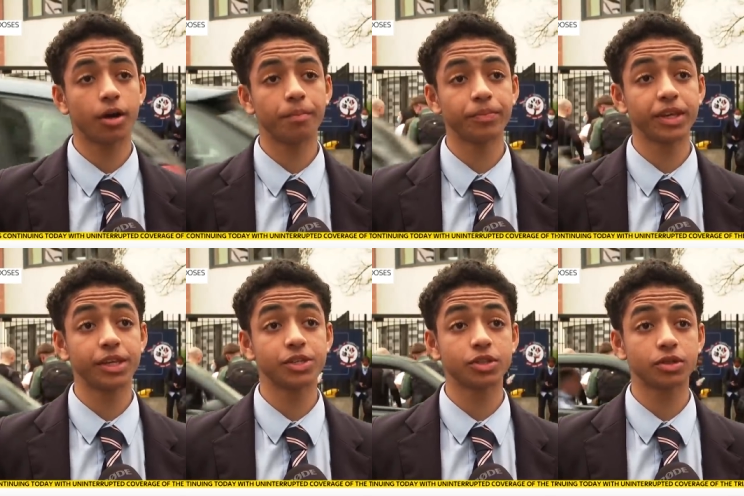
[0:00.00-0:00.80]
Um,
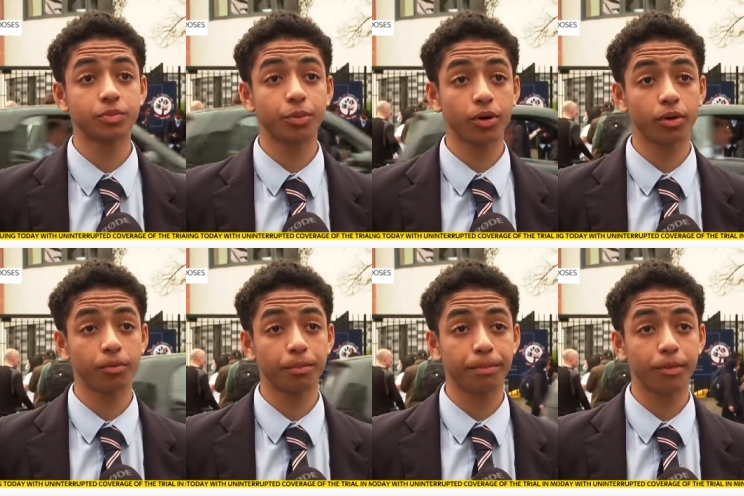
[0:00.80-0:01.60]
he's put
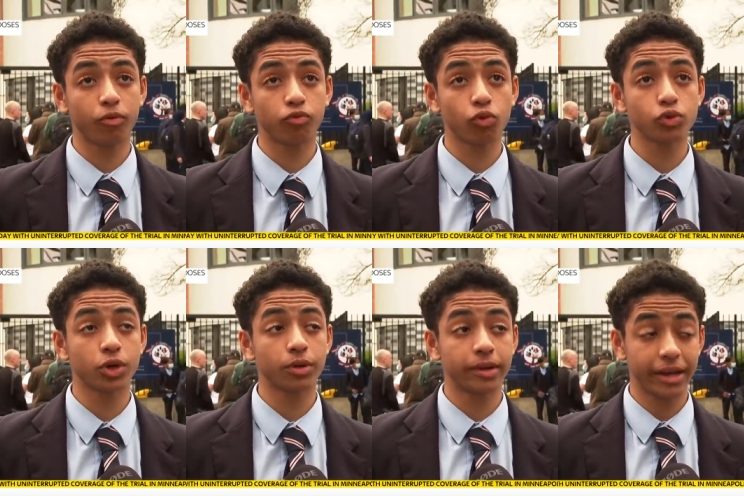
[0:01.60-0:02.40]

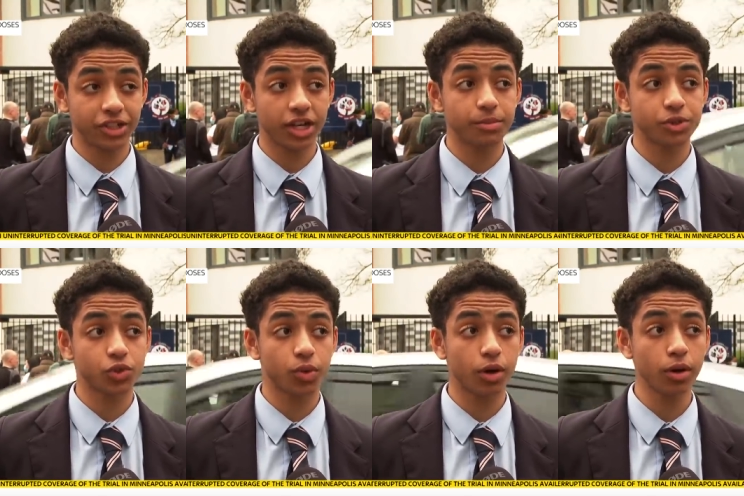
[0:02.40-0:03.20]
rules on hijabs
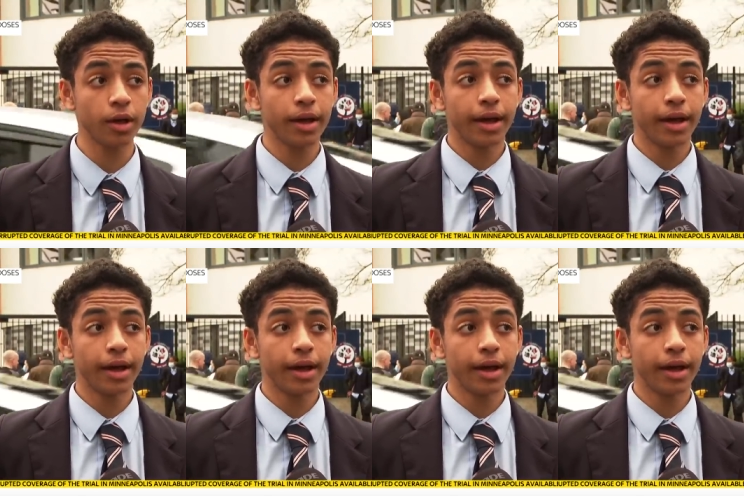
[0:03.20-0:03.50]
as well.